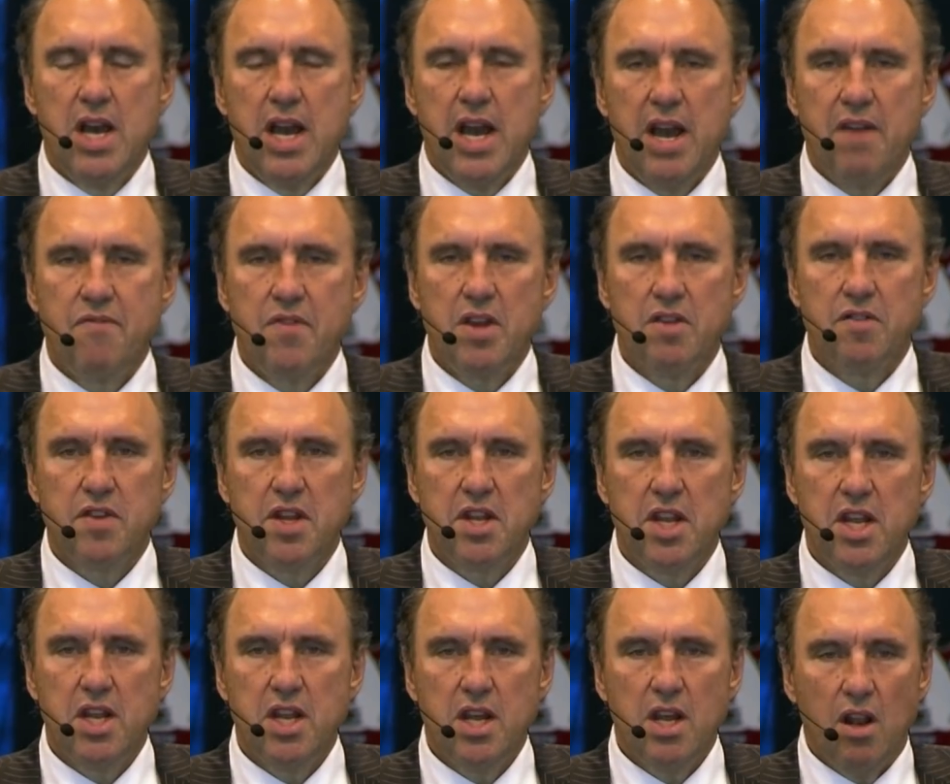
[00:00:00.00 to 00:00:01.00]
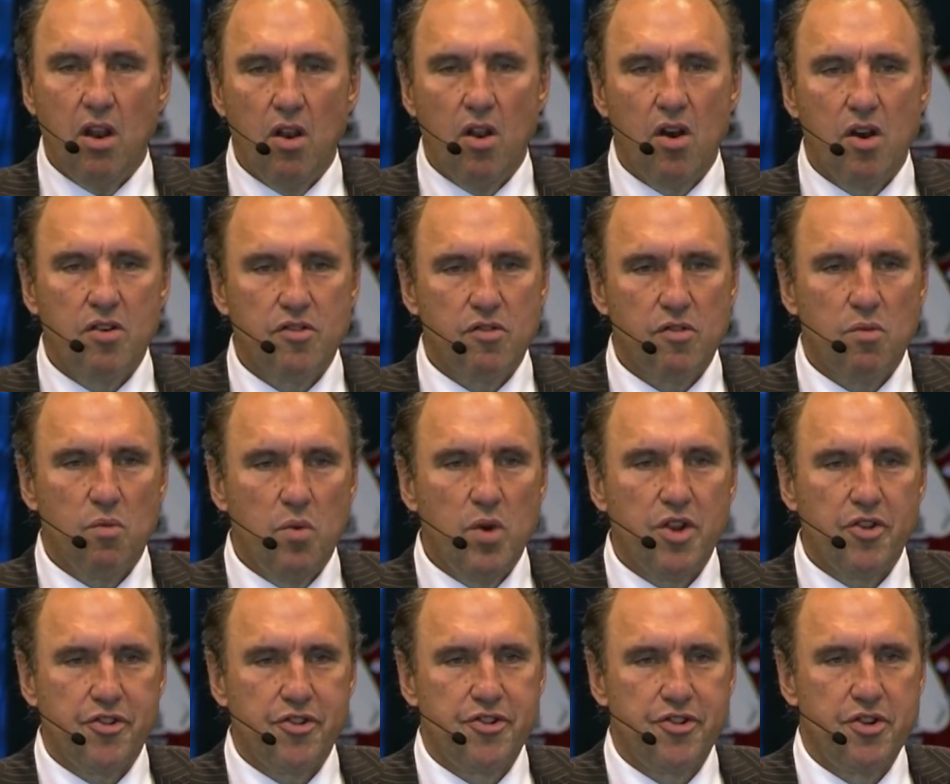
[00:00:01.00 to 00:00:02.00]
And they said, any last
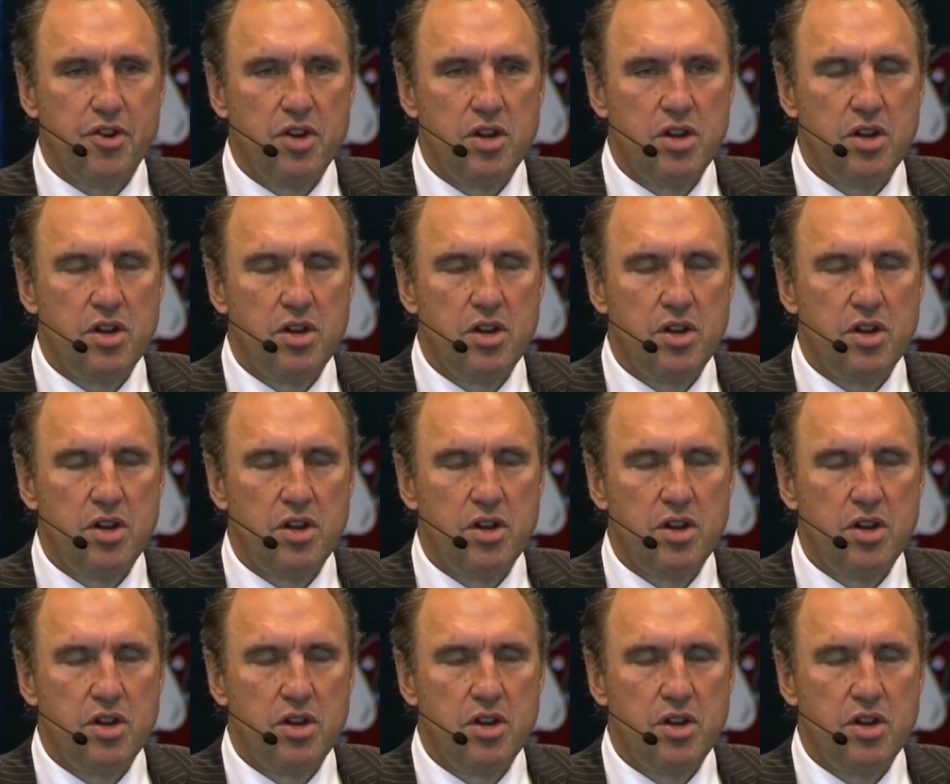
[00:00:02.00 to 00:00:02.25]
wish?